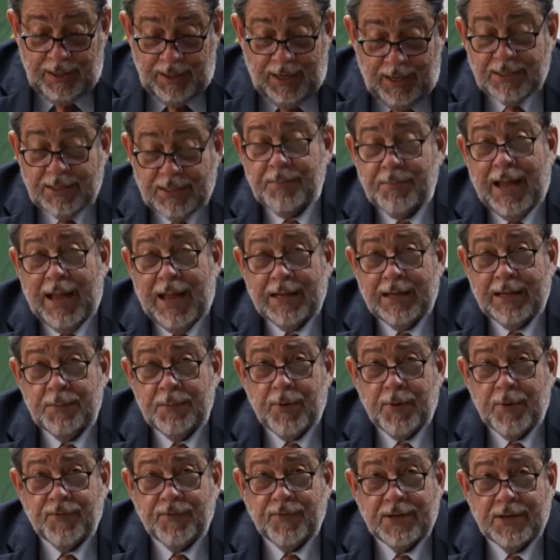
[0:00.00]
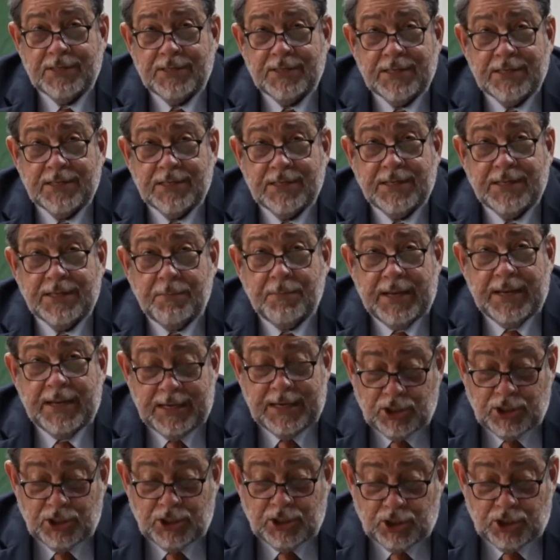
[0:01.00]
As market preferences
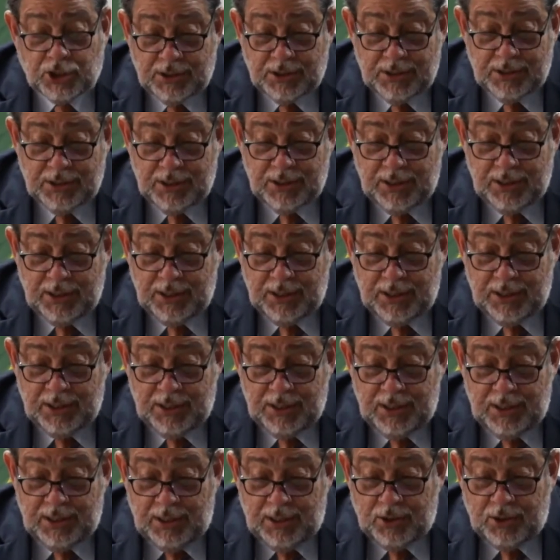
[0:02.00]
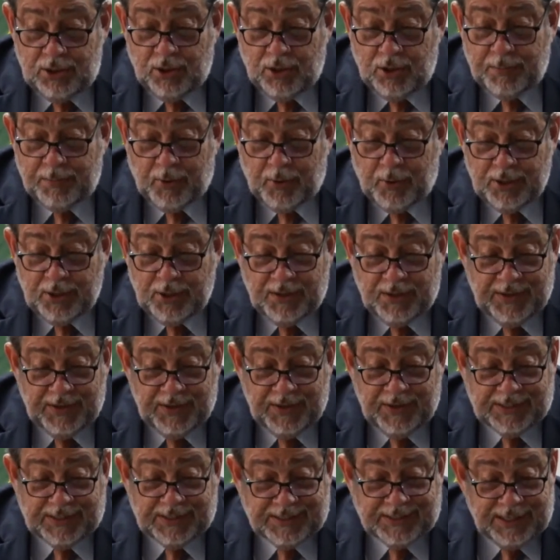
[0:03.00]
diminished to the point of
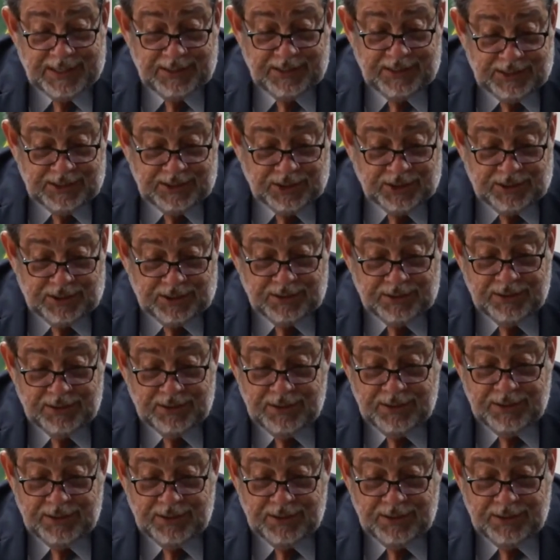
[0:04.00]
extinction,